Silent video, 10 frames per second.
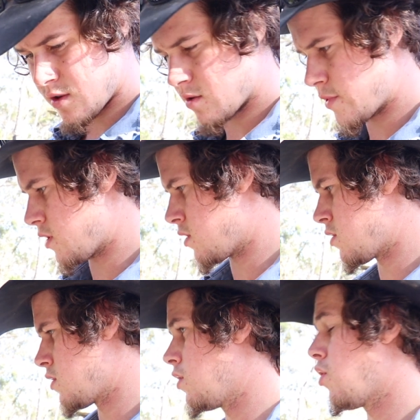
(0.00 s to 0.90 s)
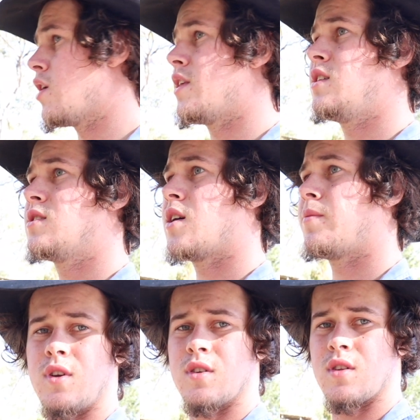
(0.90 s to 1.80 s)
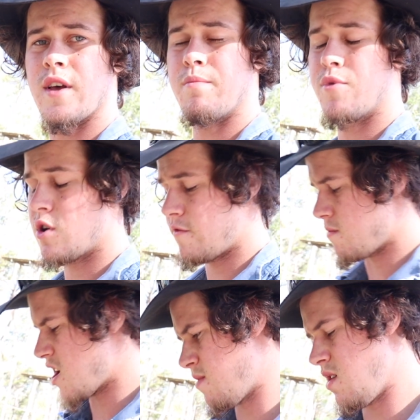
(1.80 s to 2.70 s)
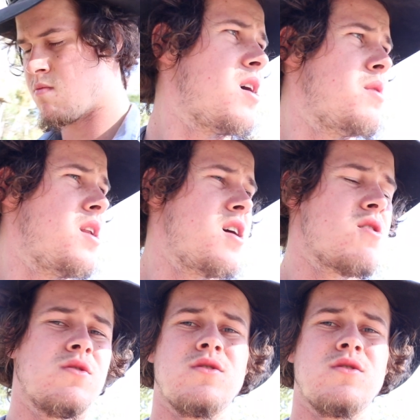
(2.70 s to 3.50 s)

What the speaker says: so I'm gonna light these up and just let them burn for maybe an hour or